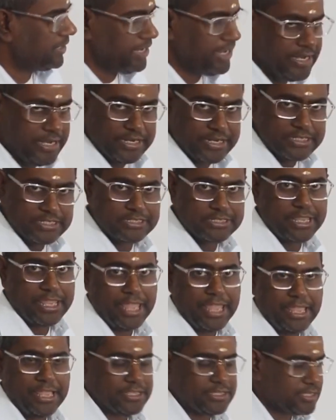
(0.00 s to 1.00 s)
In this
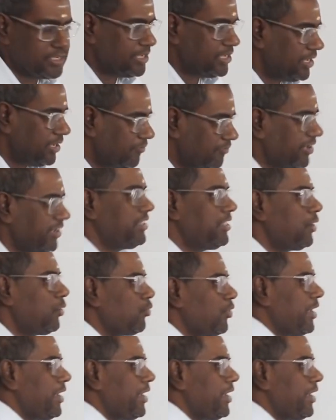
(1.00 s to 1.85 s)
case, whether